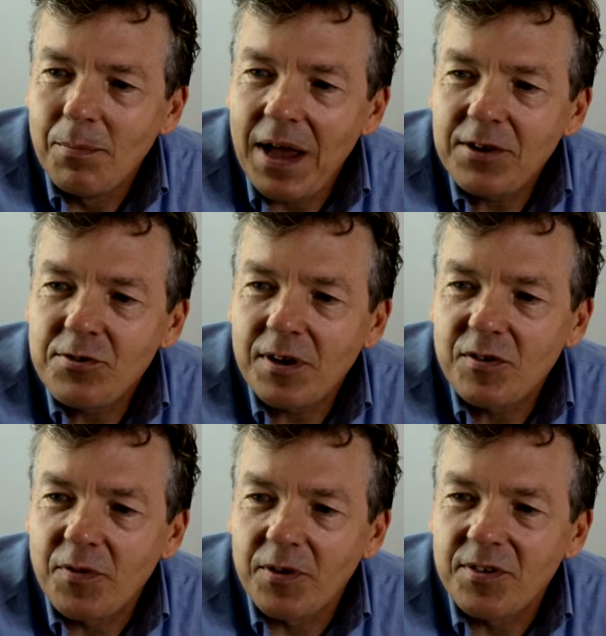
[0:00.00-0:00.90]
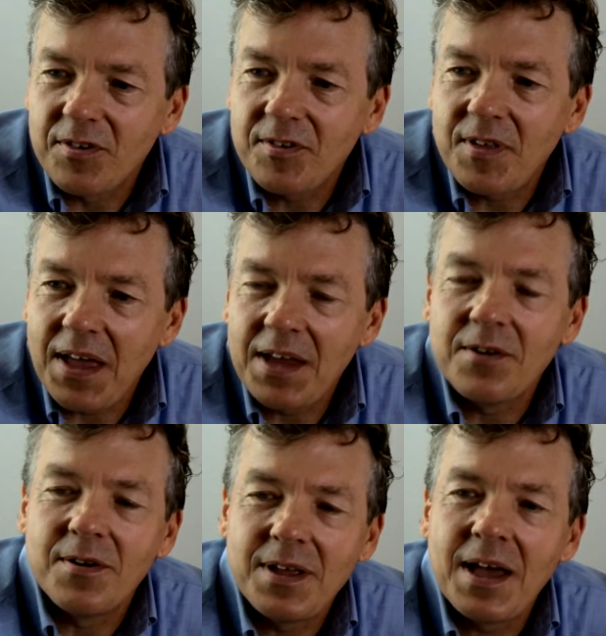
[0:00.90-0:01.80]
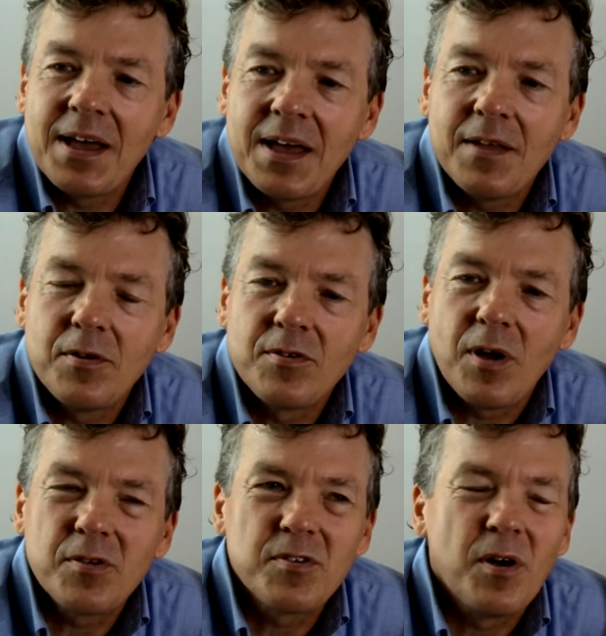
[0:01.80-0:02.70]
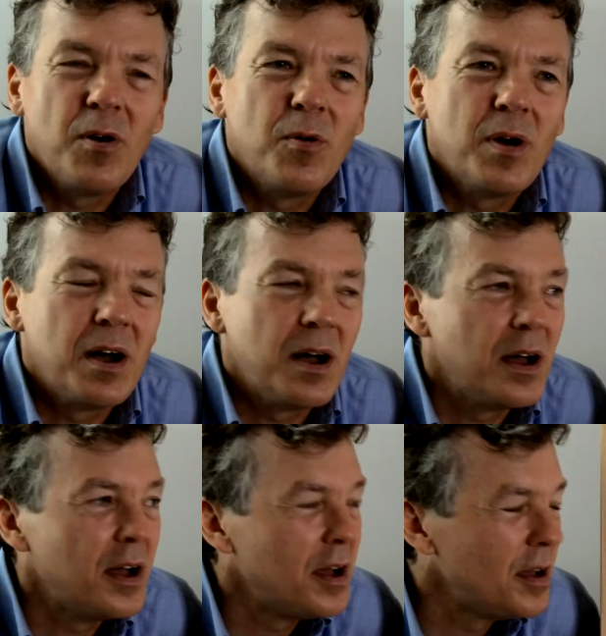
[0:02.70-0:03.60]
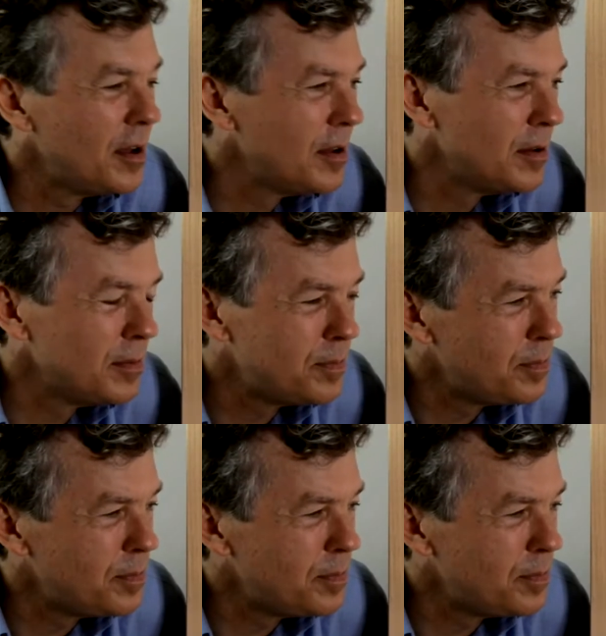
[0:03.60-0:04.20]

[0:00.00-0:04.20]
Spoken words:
Metrics versus standard. Yeah. There's also